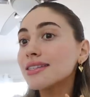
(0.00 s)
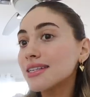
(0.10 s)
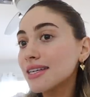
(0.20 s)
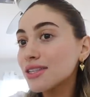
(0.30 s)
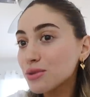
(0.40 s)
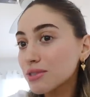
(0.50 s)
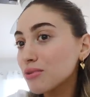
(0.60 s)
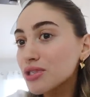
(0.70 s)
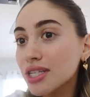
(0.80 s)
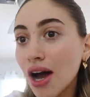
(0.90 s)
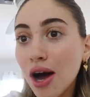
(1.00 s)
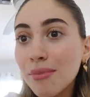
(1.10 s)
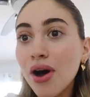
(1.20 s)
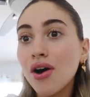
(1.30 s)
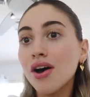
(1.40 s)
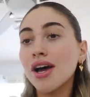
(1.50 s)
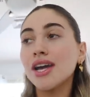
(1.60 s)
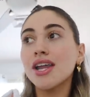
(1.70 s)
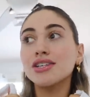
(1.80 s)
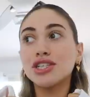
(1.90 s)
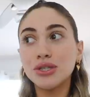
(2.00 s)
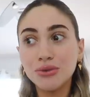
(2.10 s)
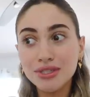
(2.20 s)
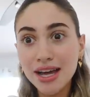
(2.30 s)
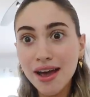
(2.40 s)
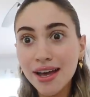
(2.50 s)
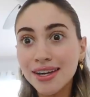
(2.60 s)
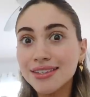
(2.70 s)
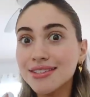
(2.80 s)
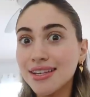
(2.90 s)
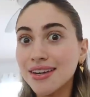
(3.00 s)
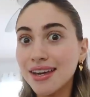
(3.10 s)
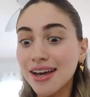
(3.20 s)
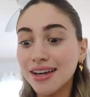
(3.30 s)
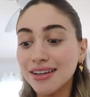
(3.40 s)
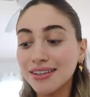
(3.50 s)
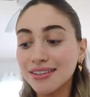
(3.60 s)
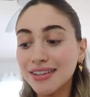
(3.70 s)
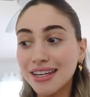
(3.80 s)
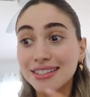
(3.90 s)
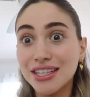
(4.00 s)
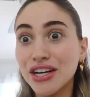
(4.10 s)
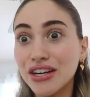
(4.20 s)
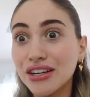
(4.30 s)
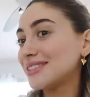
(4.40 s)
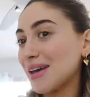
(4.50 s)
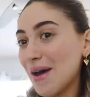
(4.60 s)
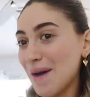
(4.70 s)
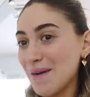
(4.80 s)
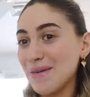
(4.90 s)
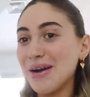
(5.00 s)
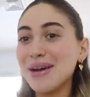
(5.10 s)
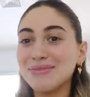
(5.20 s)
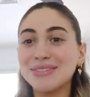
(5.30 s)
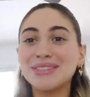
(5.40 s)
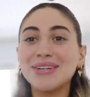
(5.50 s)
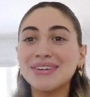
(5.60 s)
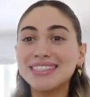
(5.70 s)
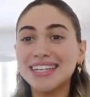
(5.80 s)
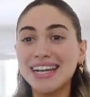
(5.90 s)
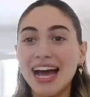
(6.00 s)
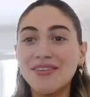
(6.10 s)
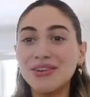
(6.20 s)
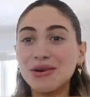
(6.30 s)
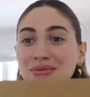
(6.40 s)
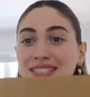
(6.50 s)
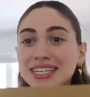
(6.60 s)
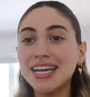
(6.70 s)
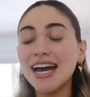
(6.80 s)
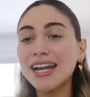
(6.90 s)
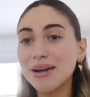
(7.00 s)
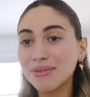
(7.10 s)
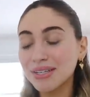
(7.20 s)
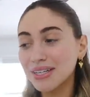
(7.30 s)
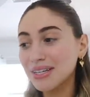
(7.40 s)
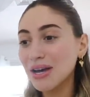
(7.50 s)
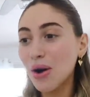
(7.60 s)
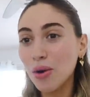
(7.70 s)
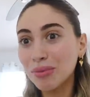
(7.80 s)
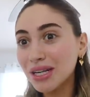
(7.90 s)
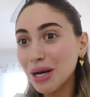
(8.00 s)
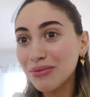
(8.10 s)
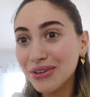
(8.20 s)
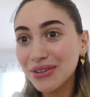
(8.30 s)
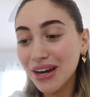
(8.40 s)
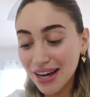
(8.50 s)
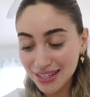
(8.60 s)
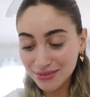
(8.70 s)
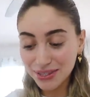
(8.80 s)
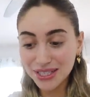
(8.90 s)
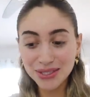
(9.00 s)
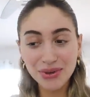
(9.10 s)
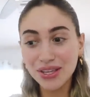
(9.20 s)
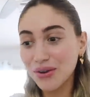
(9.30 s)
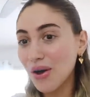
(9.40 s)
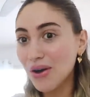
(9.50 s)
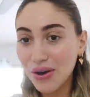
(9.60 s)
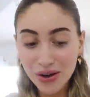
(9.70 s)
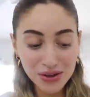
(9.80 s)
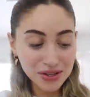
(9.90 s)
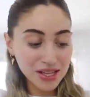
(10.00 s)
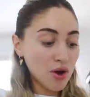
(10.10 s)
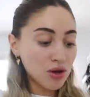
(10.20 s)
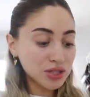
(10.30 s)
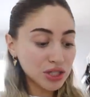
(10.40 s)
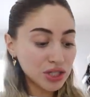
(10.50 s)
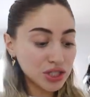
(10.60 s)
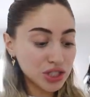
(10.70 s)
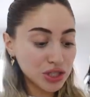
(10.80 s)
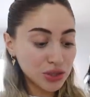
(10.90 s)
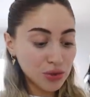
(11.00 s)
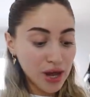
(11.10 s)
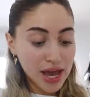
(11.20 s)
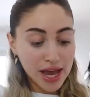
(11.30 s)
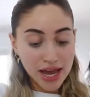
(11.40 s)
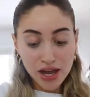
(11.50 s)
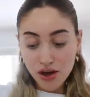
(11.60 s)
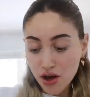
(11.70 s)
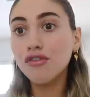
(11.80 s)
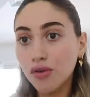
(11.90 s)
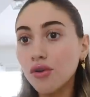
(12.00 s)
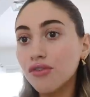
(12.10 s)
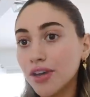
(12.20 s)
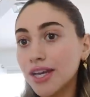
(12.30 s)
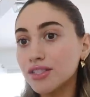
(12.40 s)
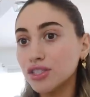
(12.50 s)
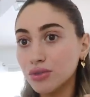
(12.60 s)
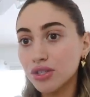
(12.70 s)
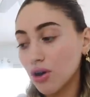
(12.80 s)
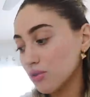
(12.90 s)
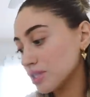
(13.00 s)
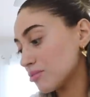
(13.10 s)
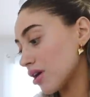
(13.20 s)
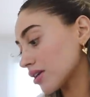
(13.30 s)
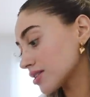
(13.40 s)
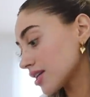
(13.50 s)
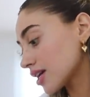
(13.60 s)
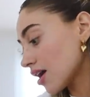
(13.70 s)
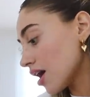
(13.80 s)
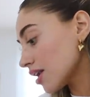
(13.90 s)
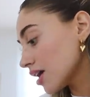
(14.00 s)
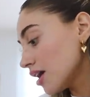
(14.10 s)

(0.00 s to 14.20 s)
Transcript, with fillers: it said this was supposed to come on Tuesday and it's Sunday and it's here. So I'm so excited. I haven't opened it yet. I'm gonna open it up for you guys. We're gonna do a little haul. I'm also gonna do a full face using all these products that I got